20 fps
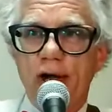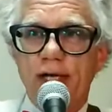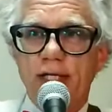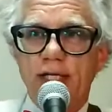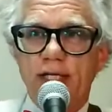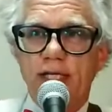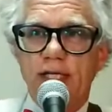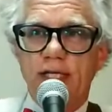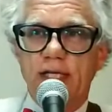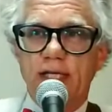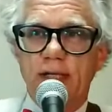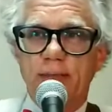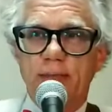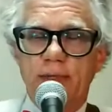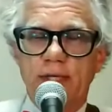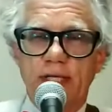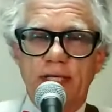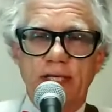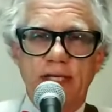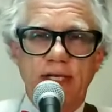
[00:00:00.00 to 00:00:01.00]
It
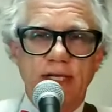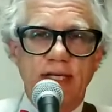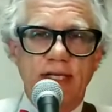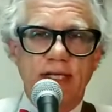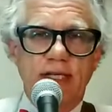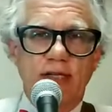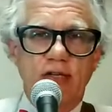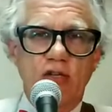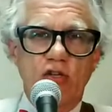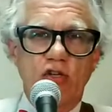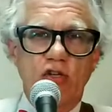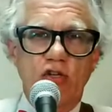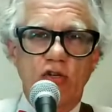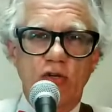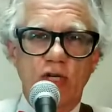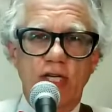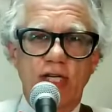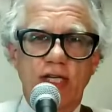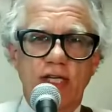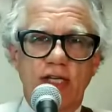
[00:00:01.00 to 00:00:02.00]
updated its
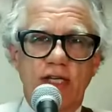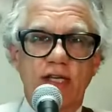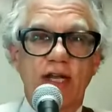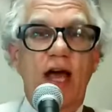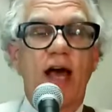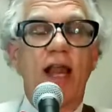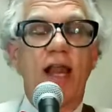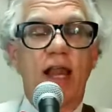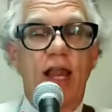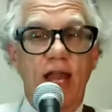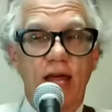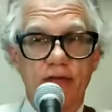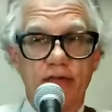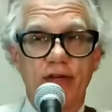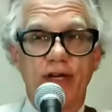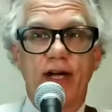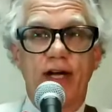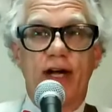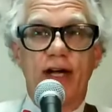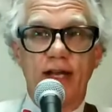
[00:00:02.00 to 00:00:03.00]
status. I love
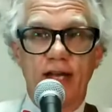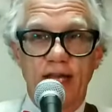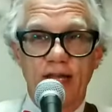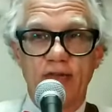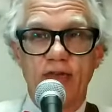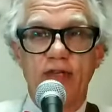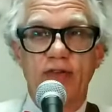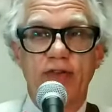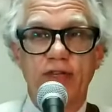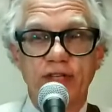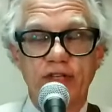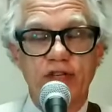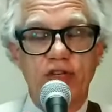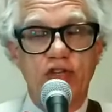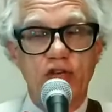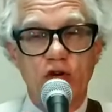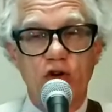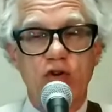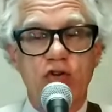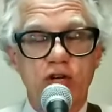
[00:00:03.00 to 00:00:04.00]
it. I love it. These
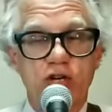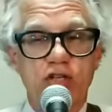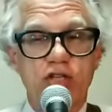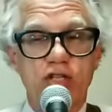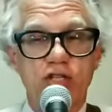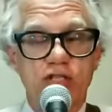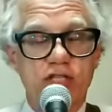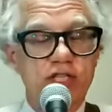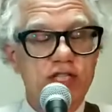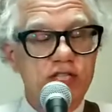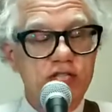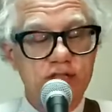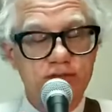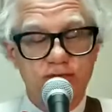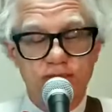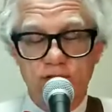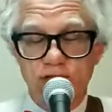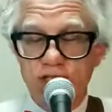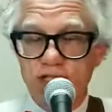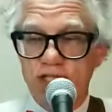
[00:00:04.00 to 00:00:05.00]
jokes are just
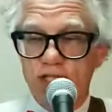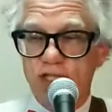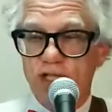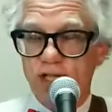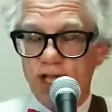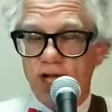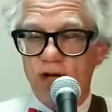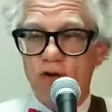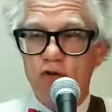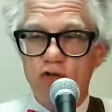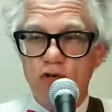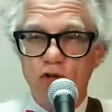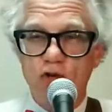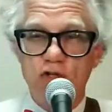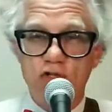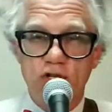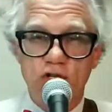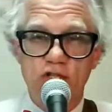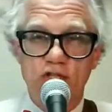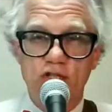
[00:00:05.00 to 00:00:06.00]
these cloud
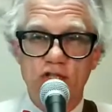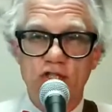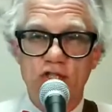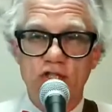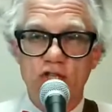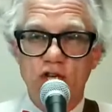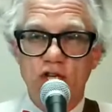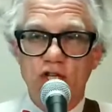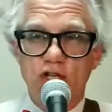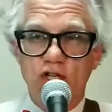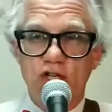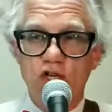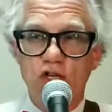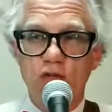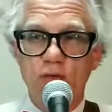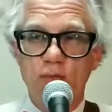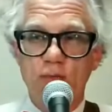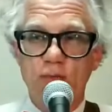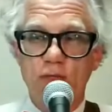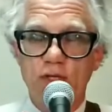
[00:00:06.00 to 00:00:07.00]
jokes are just
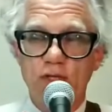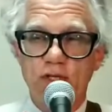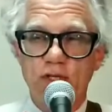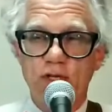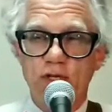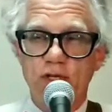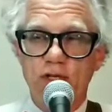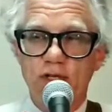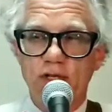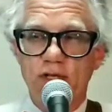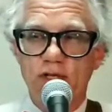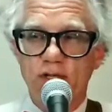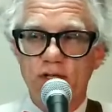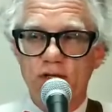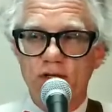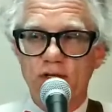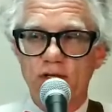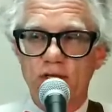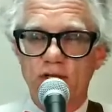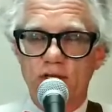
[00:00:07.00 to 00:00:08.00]

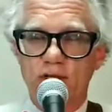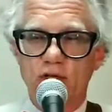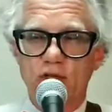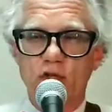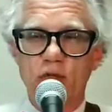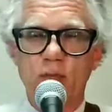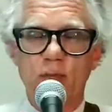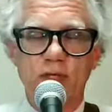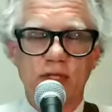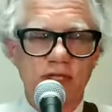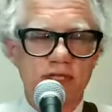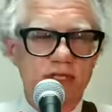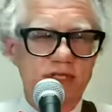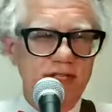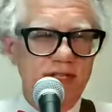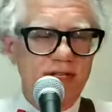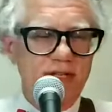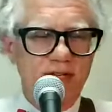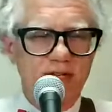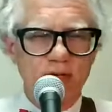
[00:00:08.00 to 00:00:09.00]
they're
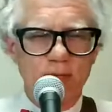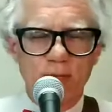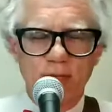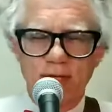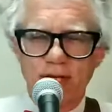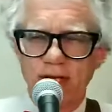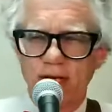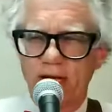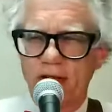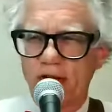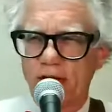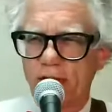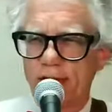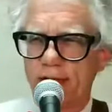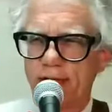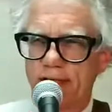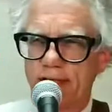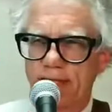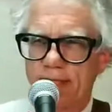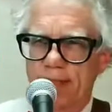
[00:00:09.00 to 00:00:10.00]
accumulating
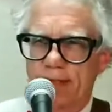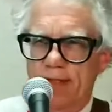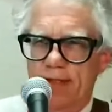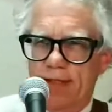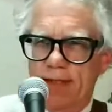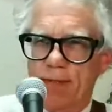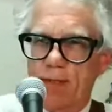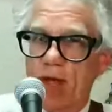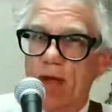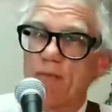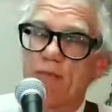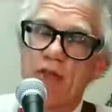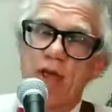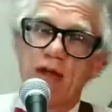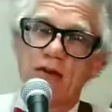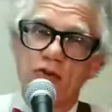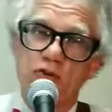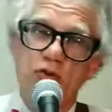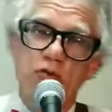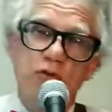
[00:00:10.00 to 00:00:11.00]
there. I'm
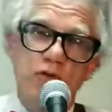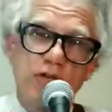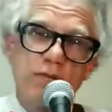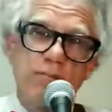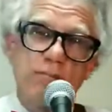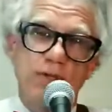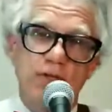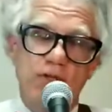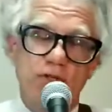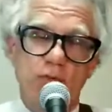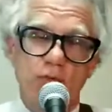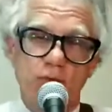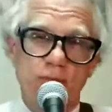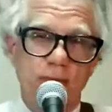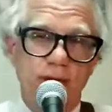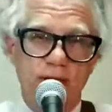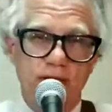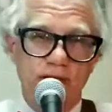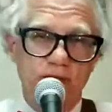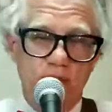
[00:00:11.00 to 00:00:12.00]
not too nimbus with
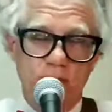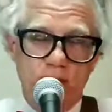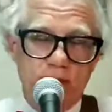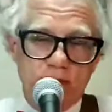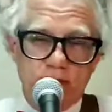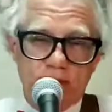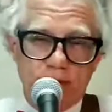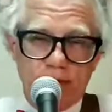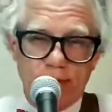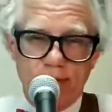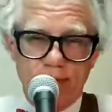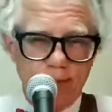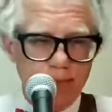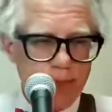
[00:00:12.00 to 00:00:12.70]
my jokes here.